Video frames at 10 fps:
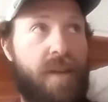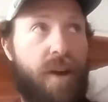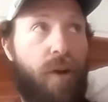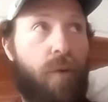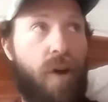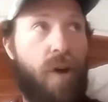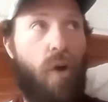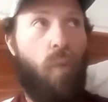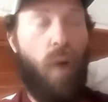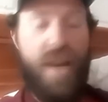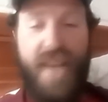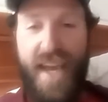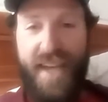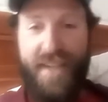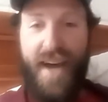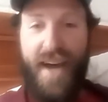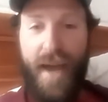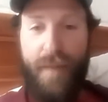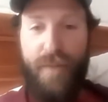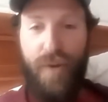you know, one day at a
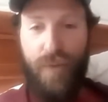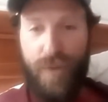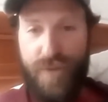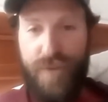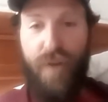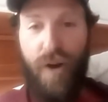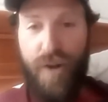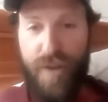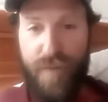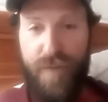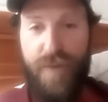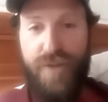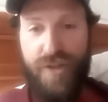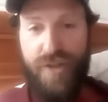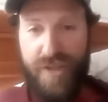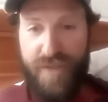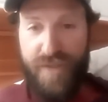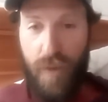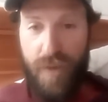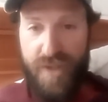time, don't look too far into the future, just
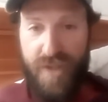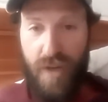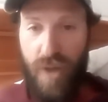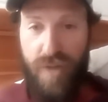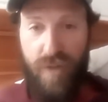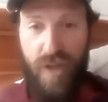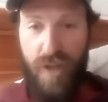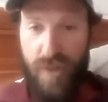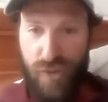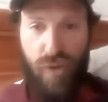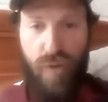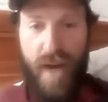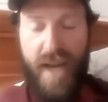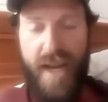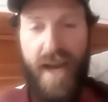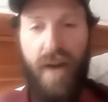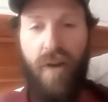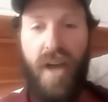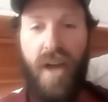focus on what you can control right now.